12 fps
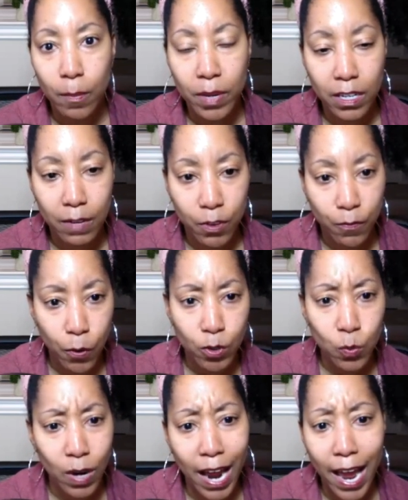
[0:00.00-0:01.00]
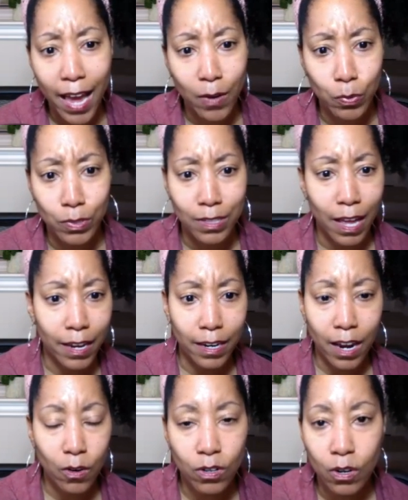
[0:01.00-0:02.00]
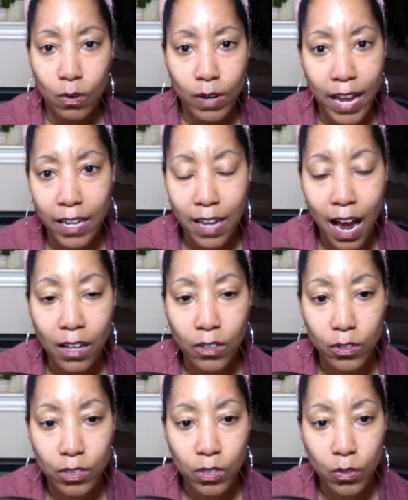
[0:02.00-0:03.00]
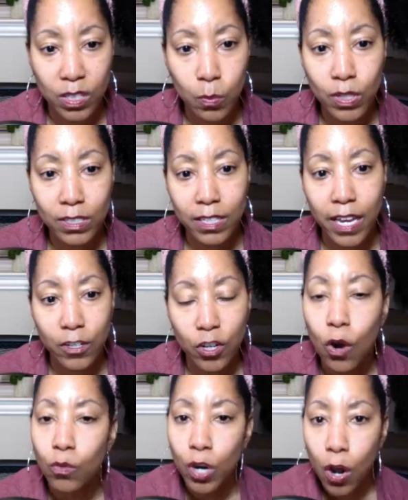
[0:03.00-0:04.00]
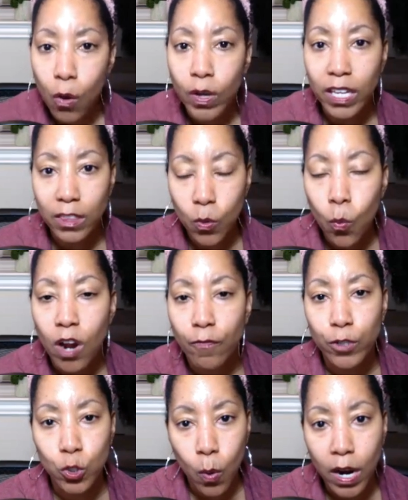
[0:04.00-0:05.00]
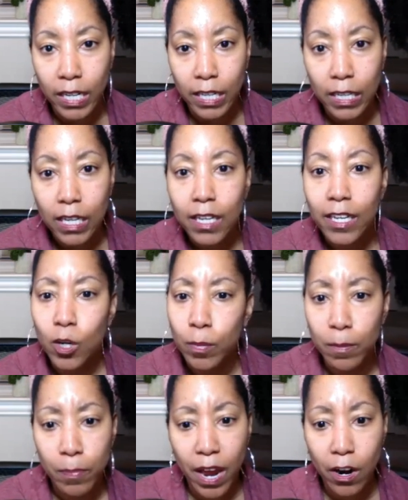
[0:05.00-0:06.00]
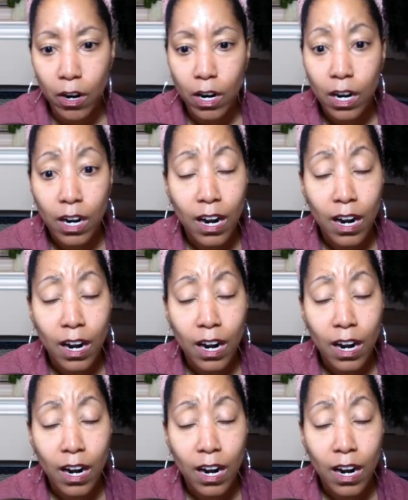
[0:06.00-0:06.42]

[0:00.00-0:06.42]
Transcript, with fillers: I mean, the first one I had was like, I don't know, $8. So someone said, you know, no, get the one for 20, it'll be better.